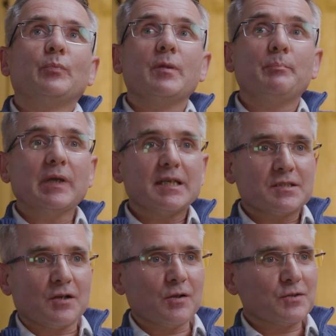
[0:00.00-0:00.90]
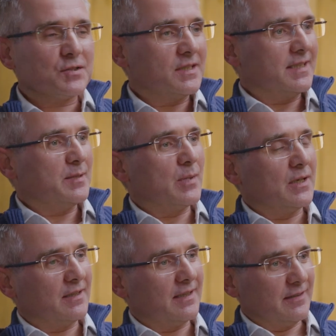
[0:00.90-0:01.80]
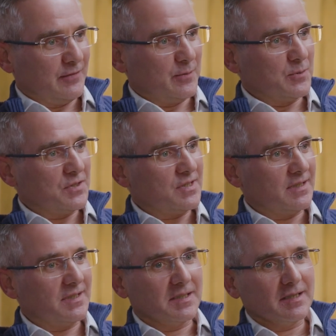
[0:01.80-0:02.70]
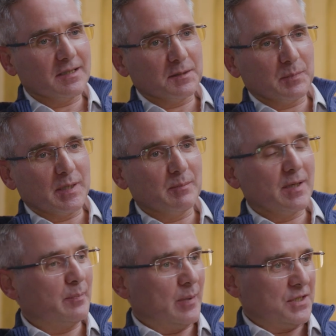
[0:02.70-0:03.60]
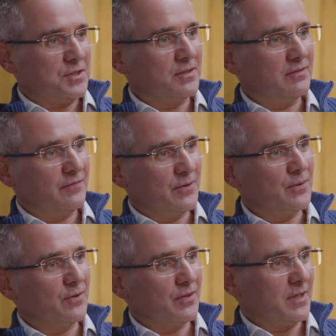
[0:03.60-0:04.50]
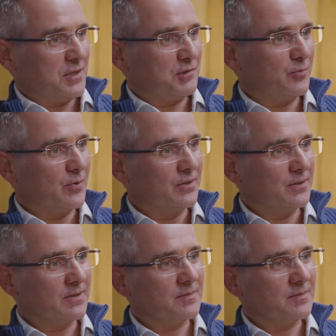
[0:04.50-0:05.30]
The biggest constant in my life, I would say, has been my passion for the natural world.